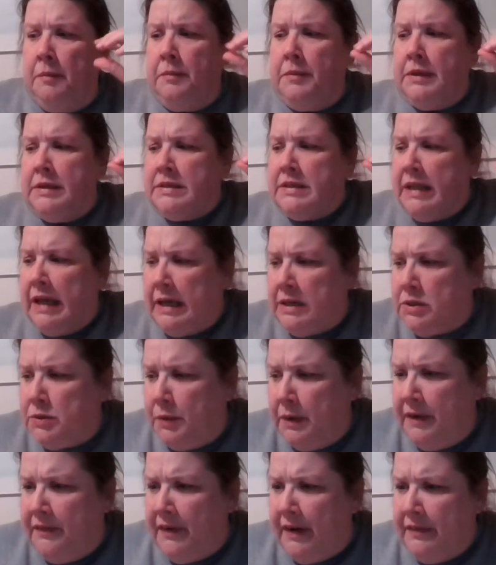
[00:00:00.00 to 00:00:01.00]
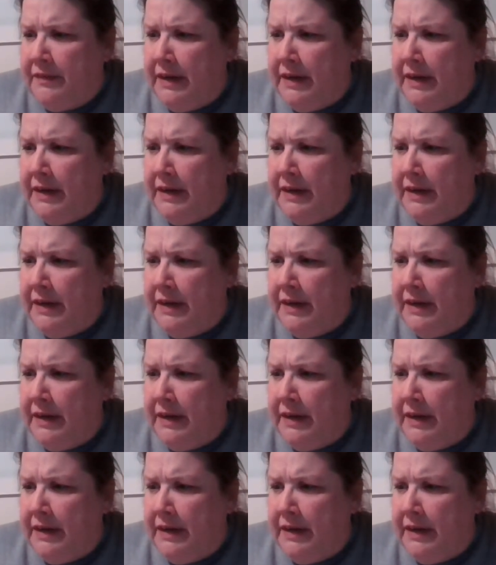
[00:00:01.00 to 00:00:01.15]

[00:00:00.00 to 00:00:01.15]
This last 25